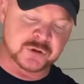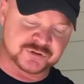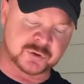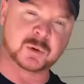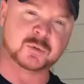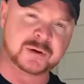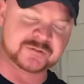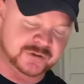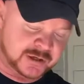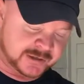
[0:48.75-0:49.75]
So what
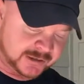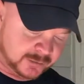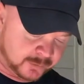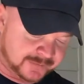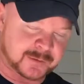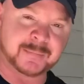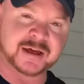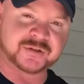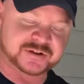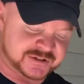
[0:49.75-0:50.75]
we've done, one of the
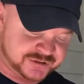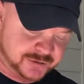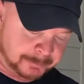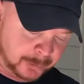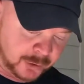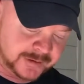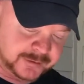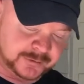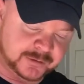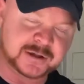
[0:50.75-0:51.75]
methods is to
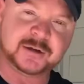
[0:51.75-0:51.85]
boil